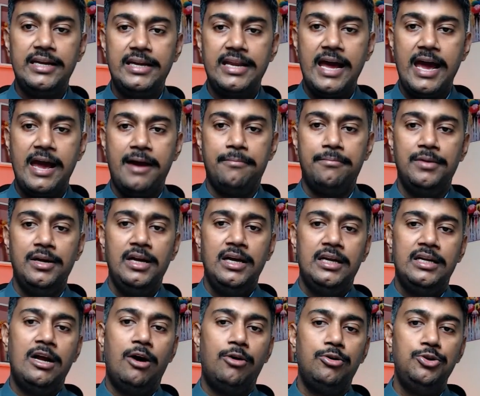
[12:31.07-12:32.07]
tab.
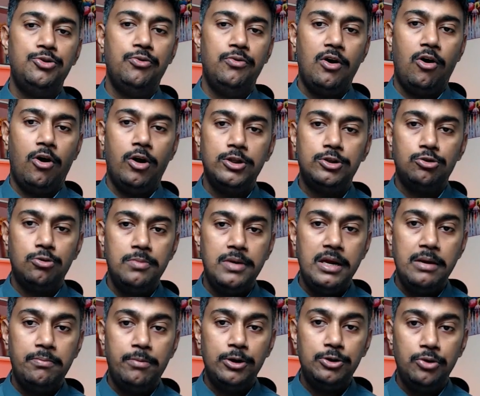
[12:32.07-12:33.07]
Now you will also be
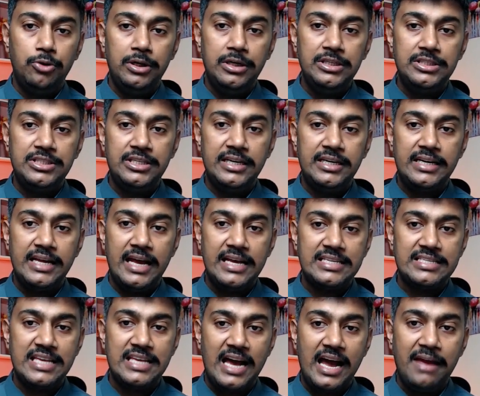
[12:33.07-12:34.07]
able to initiate
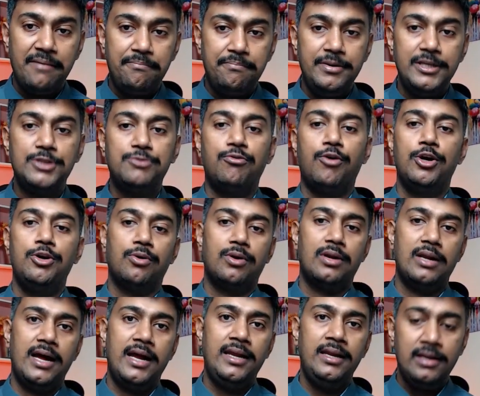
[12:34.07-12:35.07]
SIPs for your
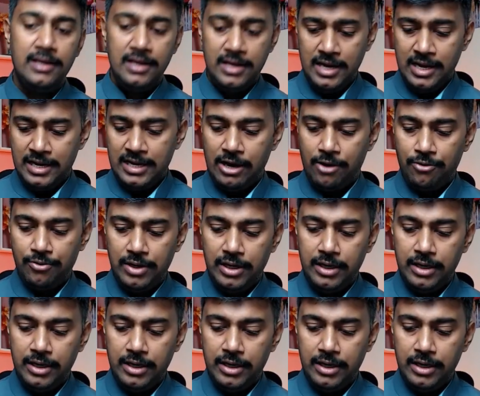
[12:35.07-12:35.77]
client. Now